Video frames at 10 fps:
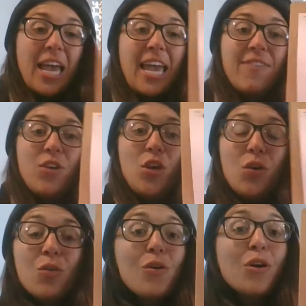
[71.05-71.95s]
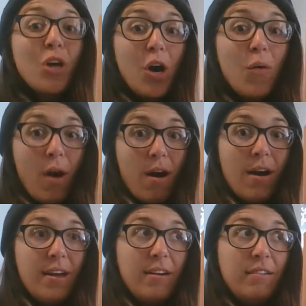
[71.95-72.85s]
If you go
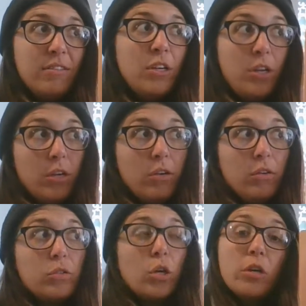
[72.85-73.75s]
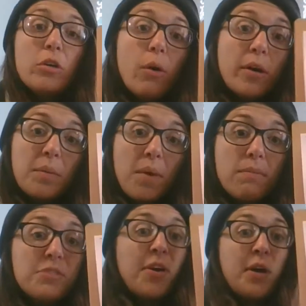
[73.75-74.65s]
on the news or you go on your
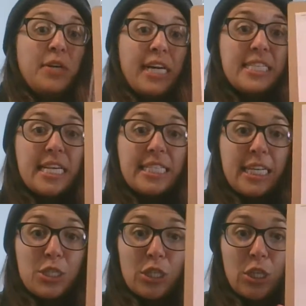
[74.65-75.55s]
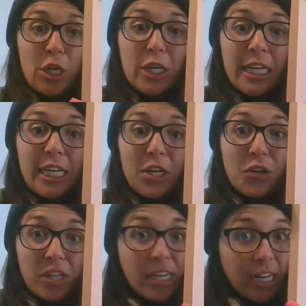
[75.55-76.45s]
mom's phone and it says it is 30
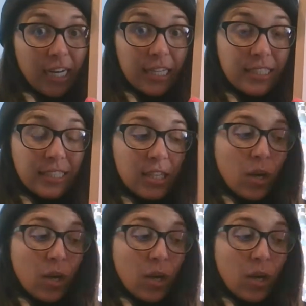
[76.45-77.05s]
degrees,